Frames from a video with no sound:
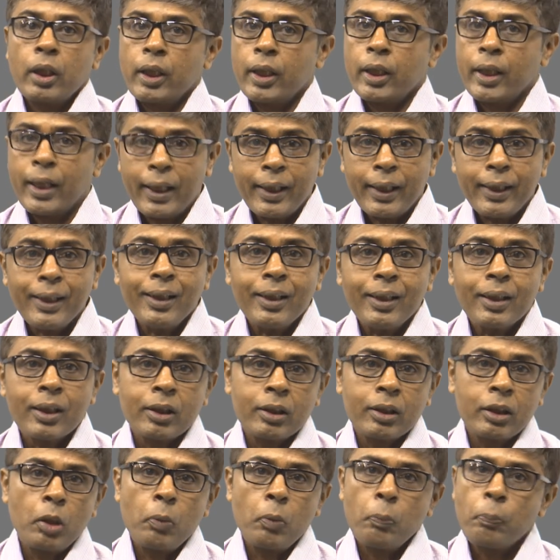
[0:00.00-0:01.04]
Any
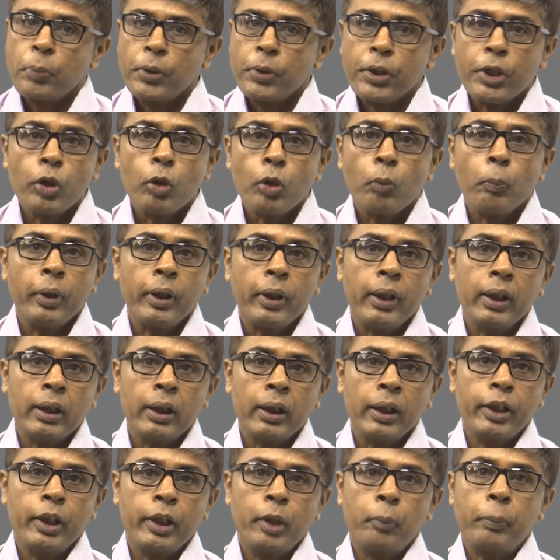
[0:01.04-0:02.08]
learner
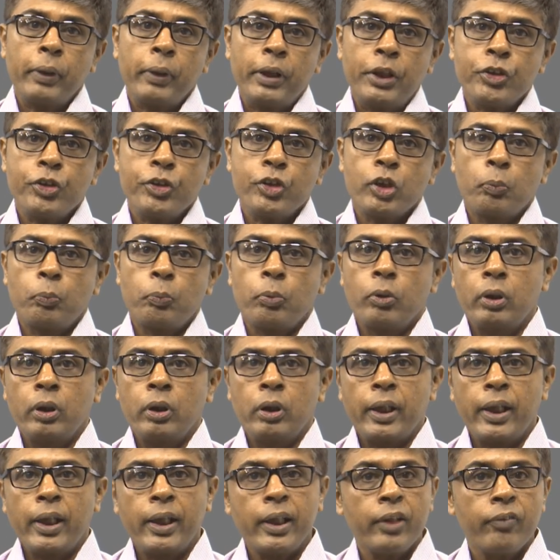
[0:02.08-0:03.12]
predominantly depends upon
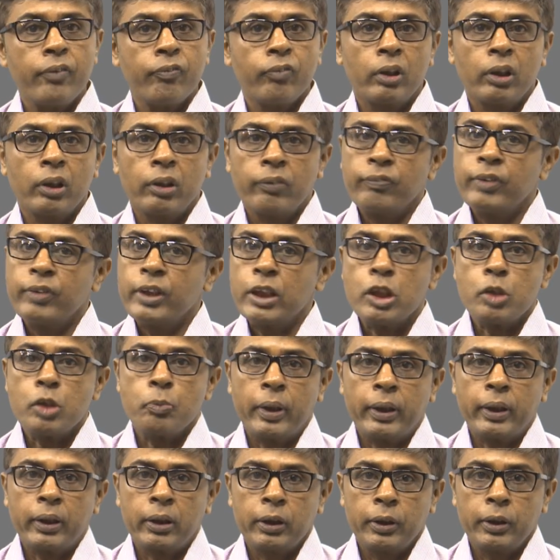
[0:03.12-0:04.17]
any one of these
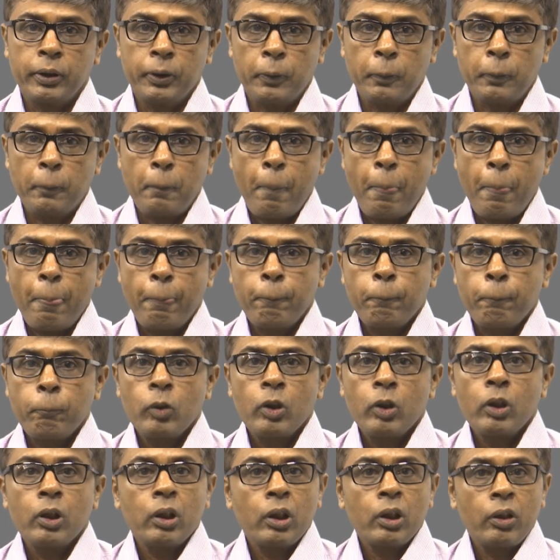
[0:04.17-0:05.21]
methods,
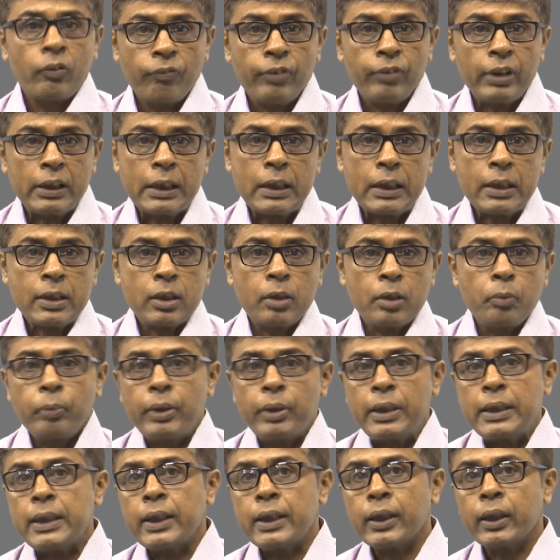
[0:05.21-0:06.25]
which is
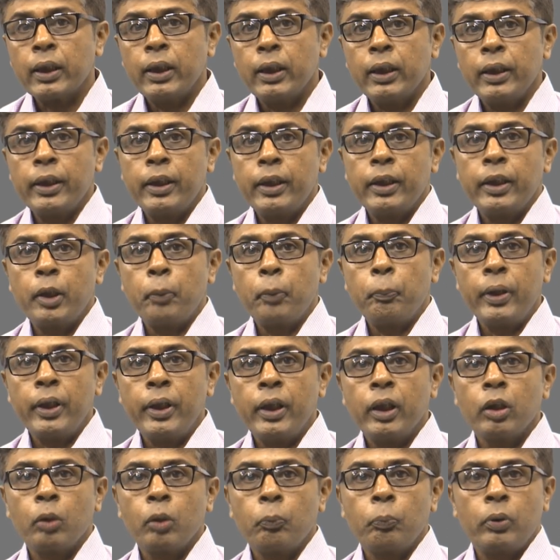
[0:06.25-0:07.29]
basically
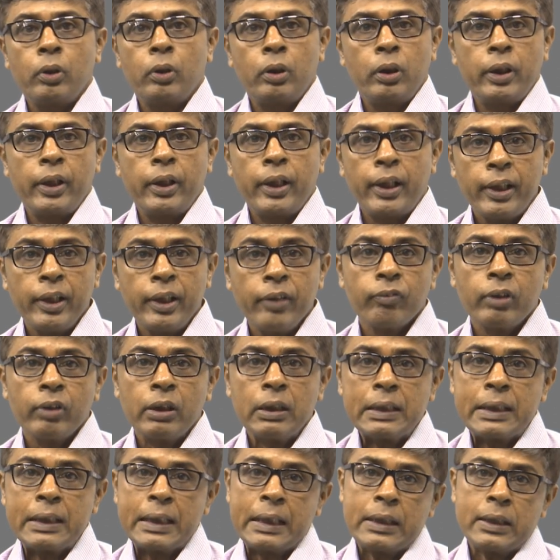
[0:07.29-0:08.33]
depending upon any
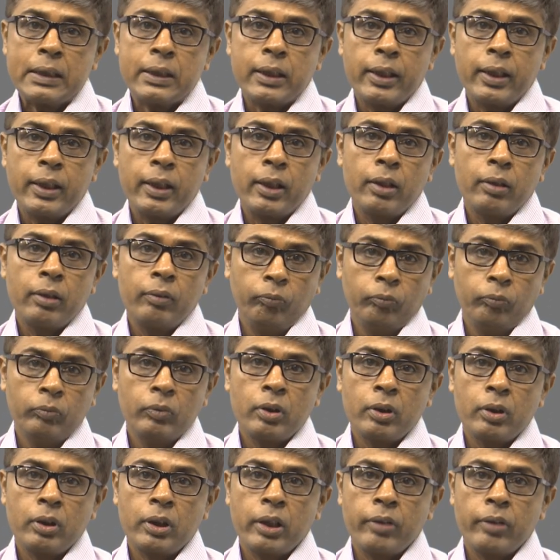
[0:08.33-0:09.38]
one sensory
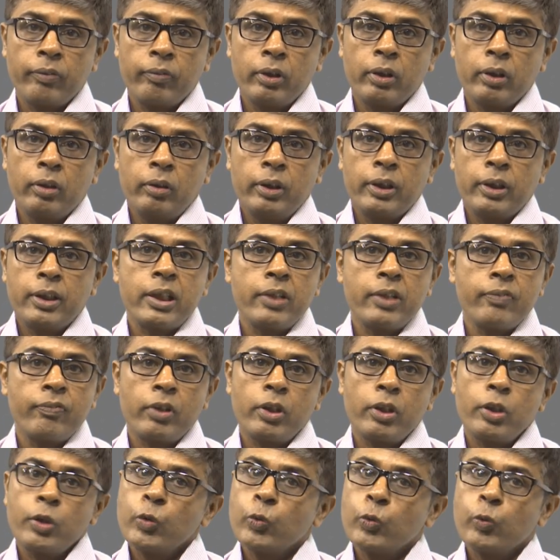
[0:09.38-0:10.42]

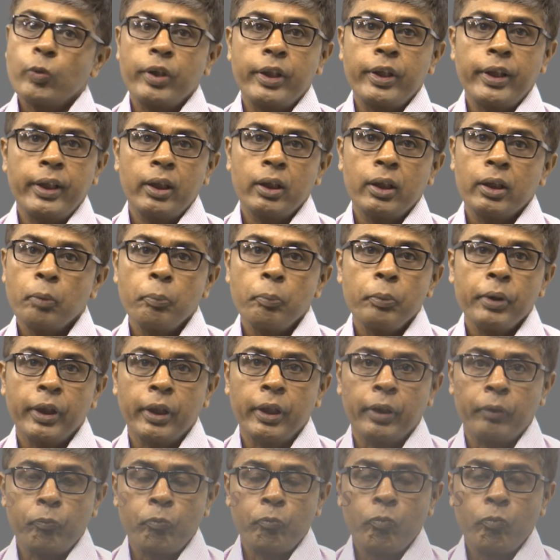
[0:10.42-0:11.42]
receiver to create the meaning.